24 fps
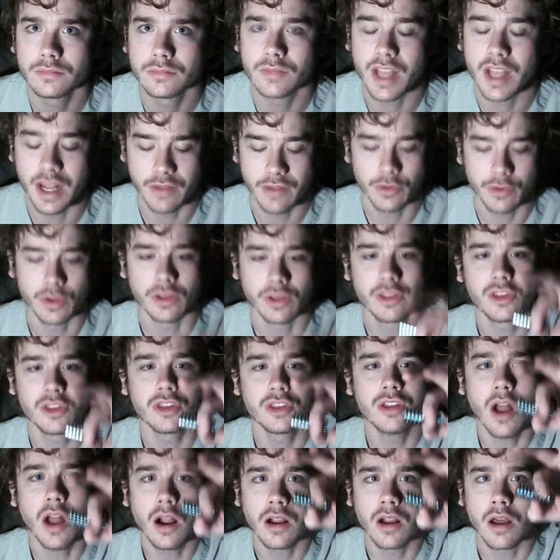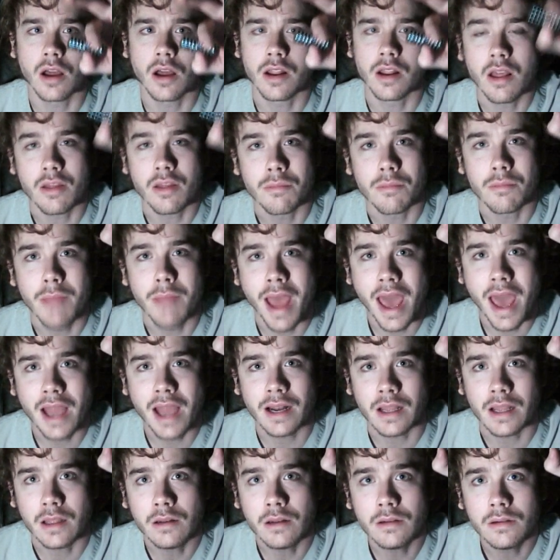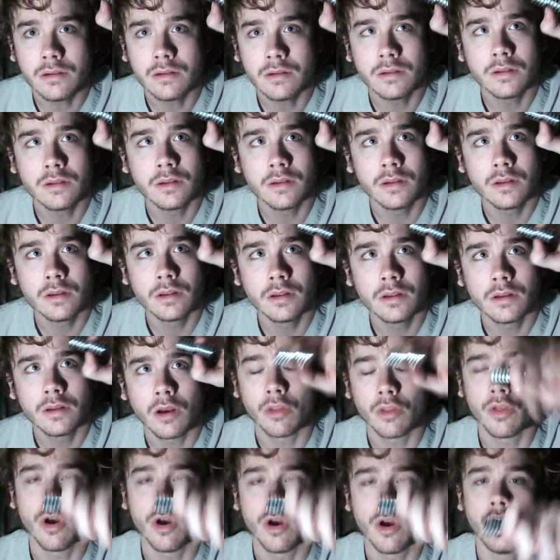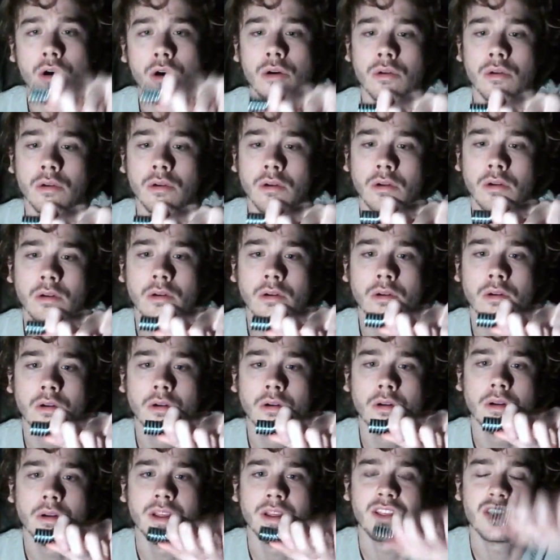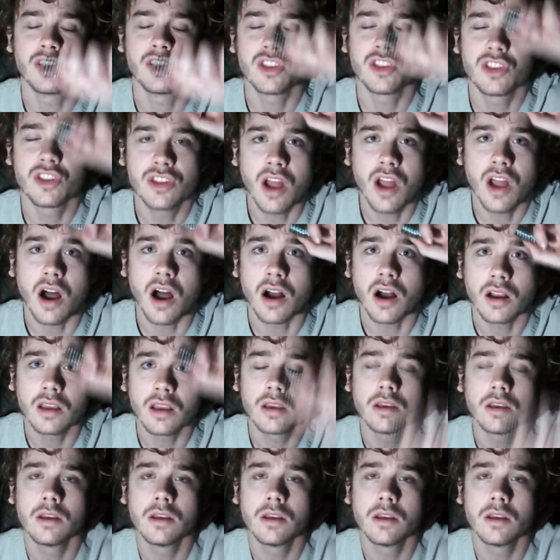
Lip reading: And if you get stuck on another magnet, although it's stuck,